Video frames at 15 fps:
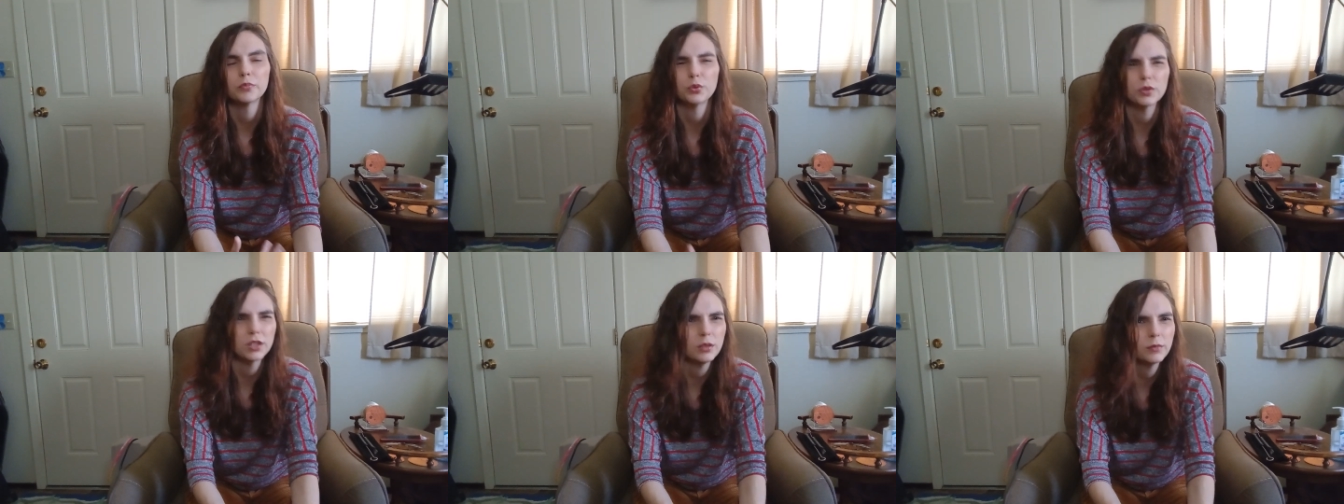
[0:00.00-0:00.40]

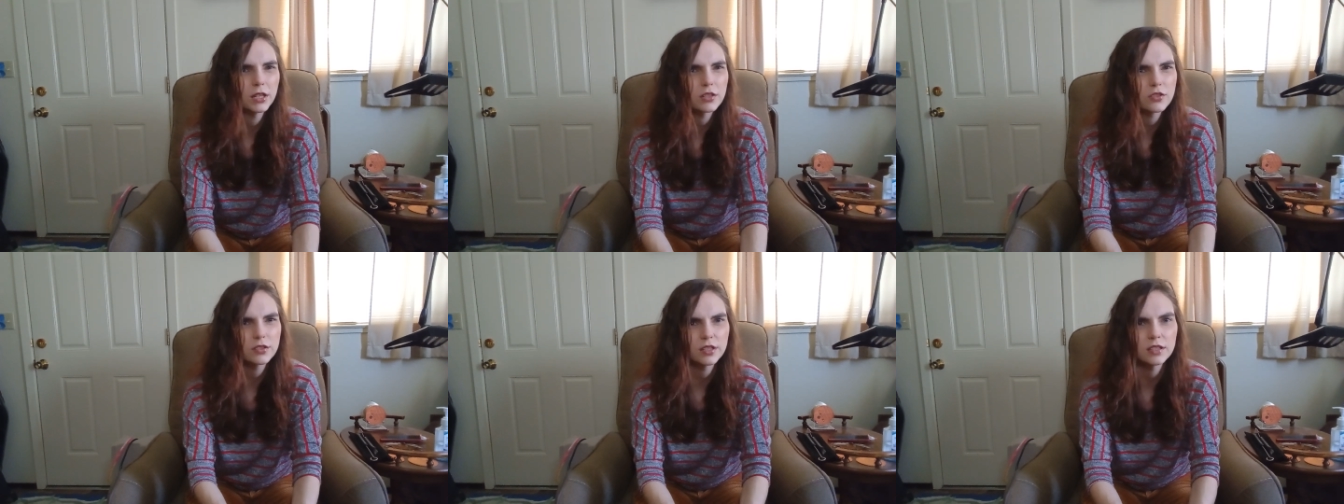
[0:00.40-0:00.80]
pretty
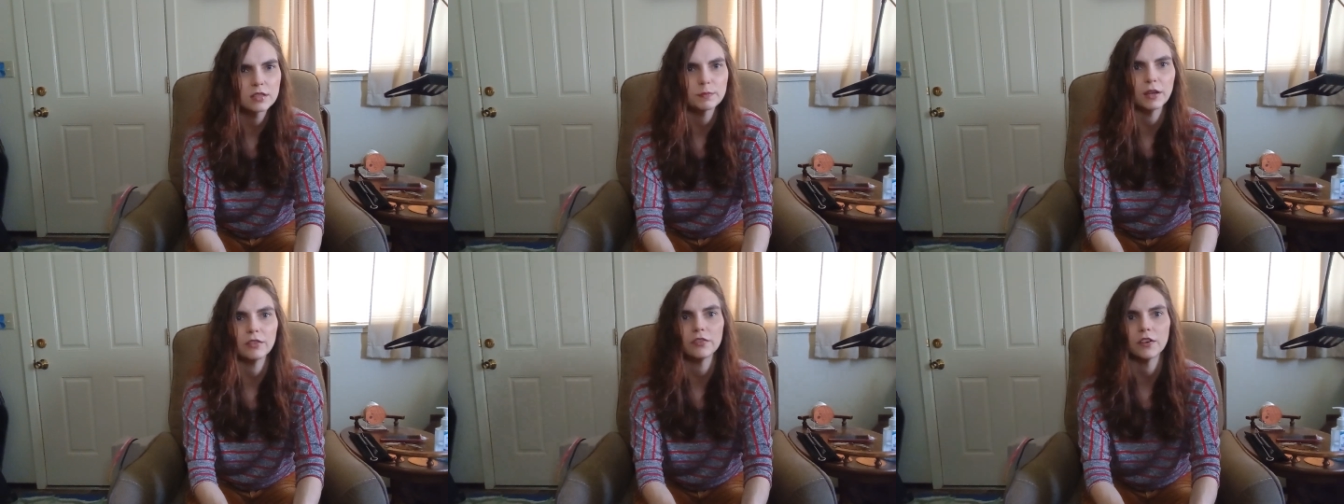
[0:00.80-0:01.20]
much
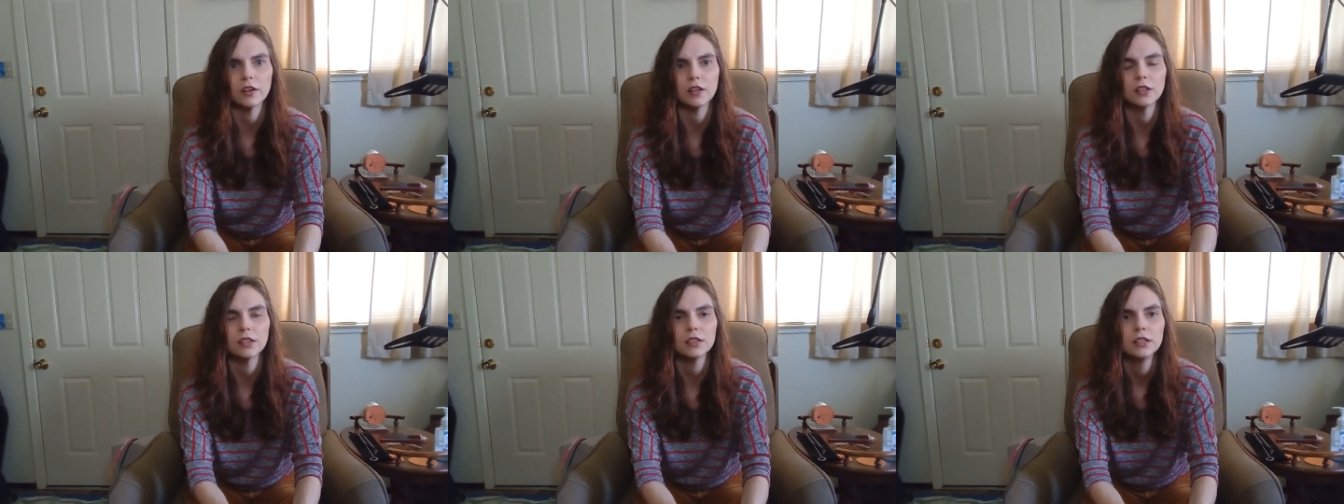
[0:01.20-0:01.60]
since my
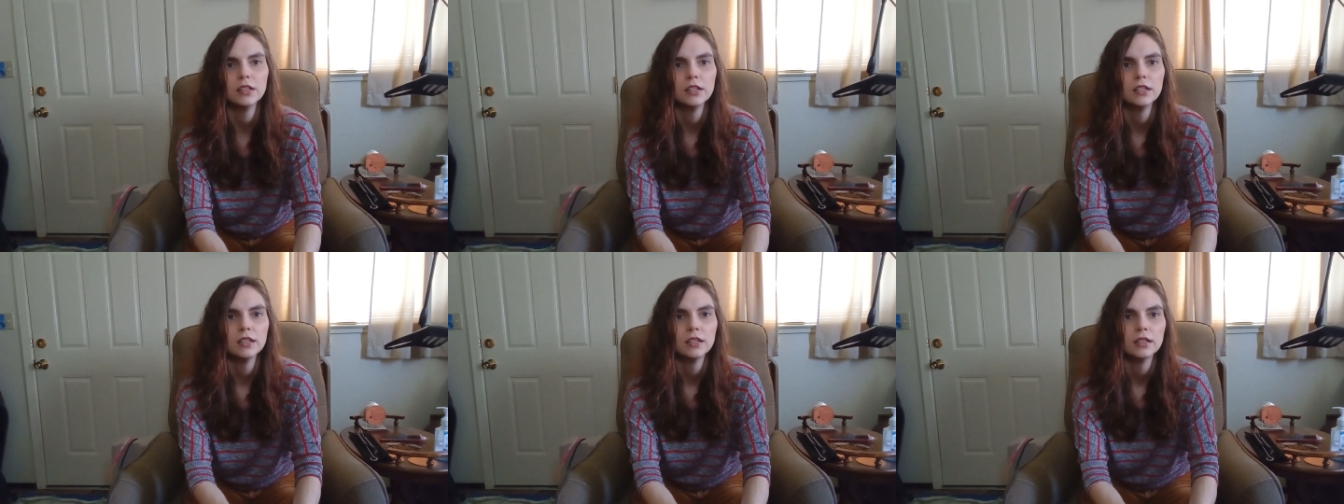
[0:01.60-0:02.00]
fall.
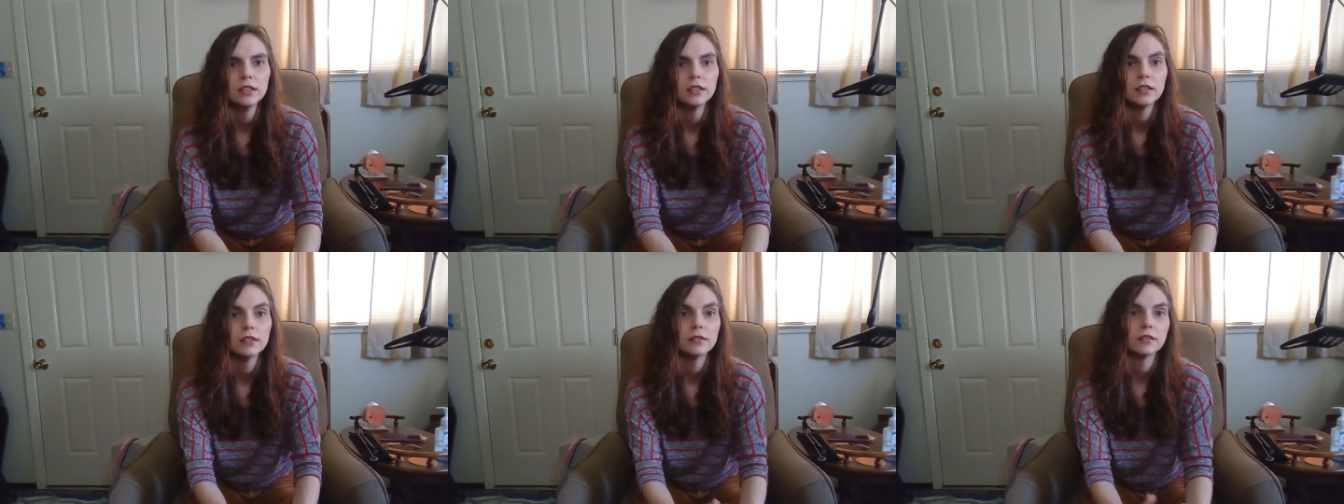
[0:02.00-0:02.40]

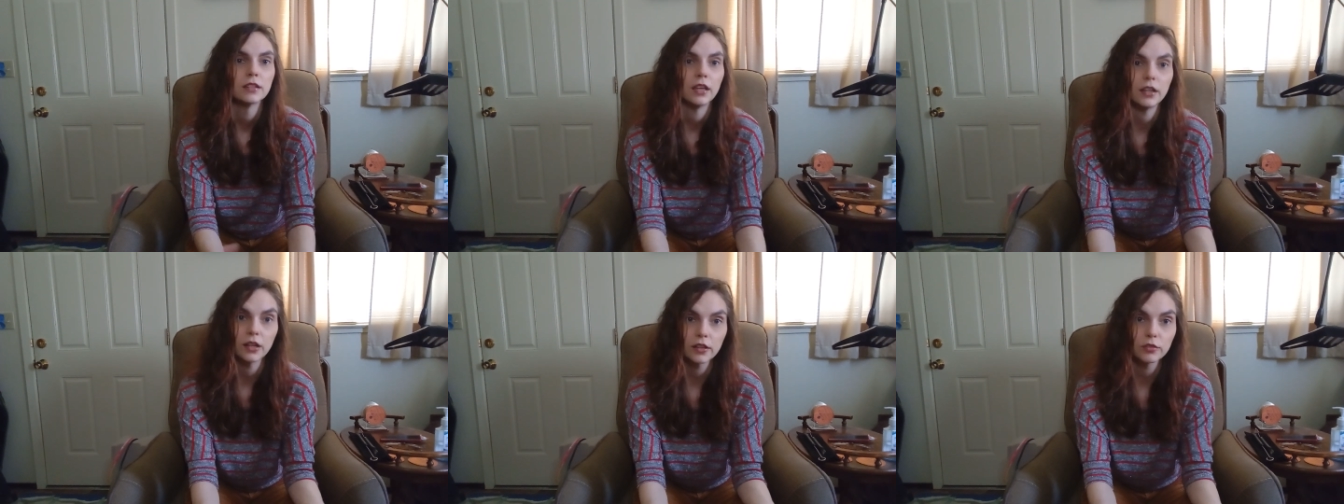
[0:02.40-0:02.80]

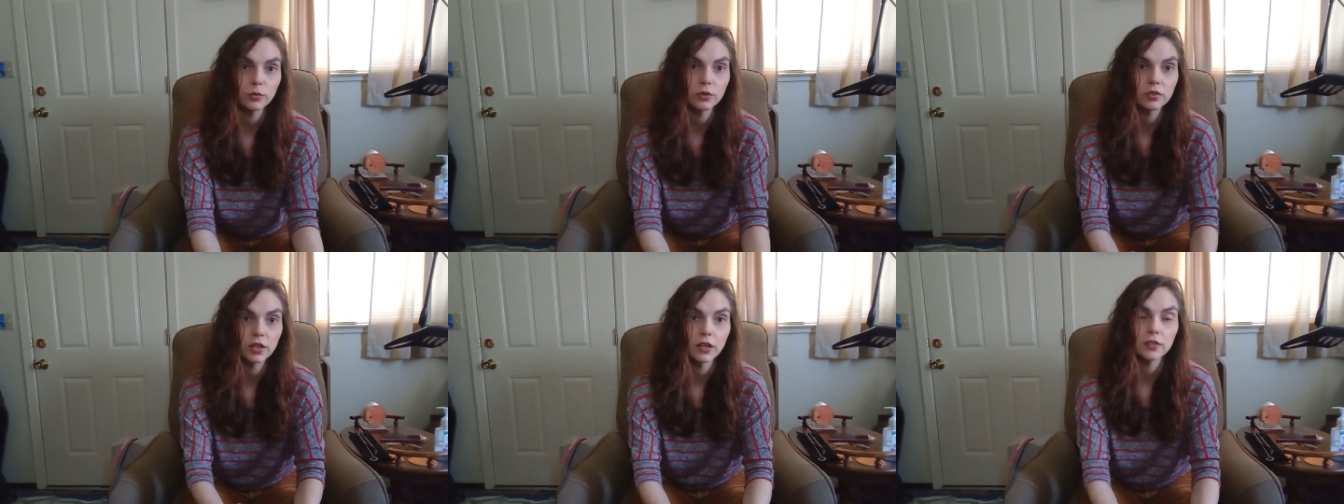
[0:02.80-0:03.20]
It also
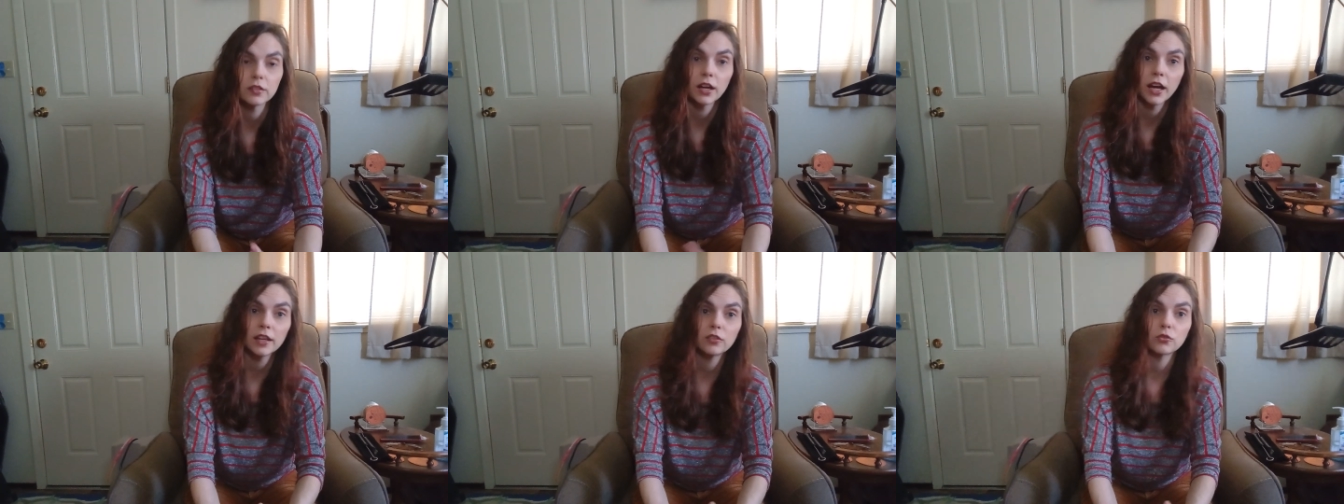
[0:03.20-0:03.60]
has
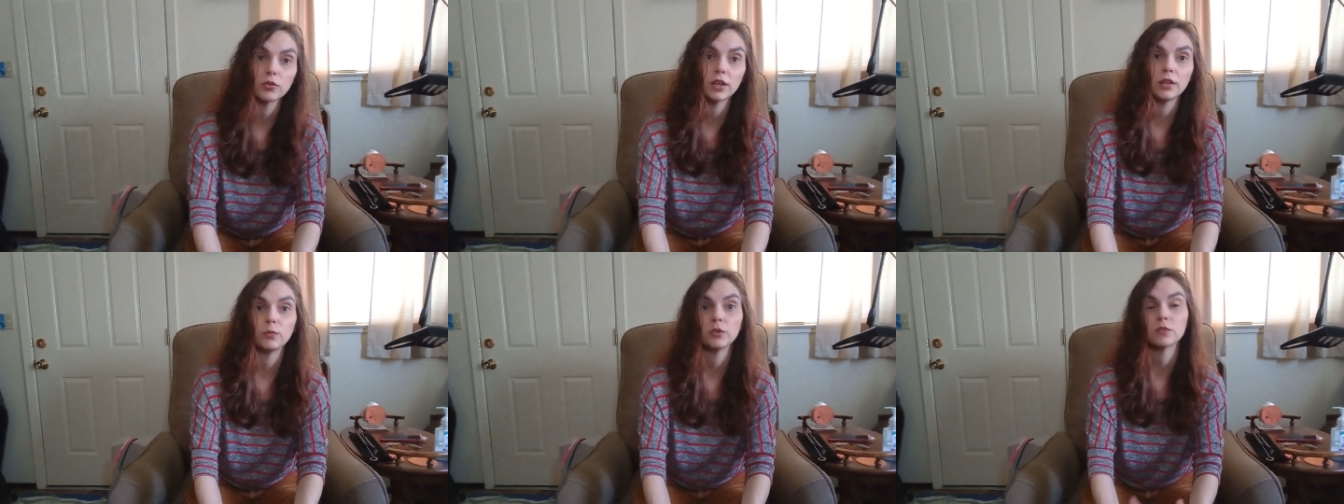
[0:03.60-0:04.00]
caused eye
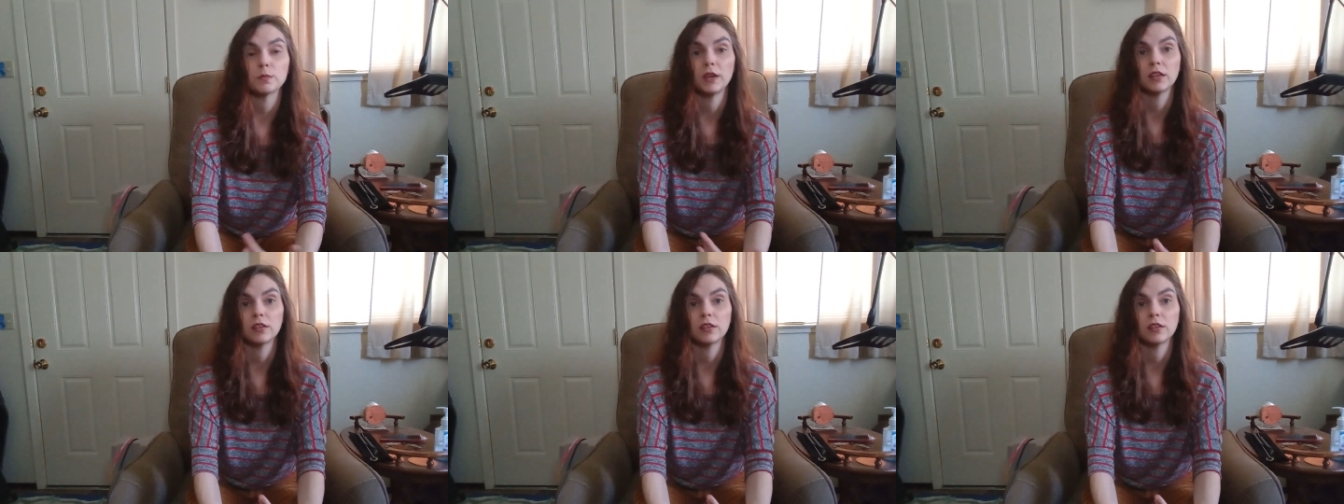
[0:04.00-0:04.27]
strain, which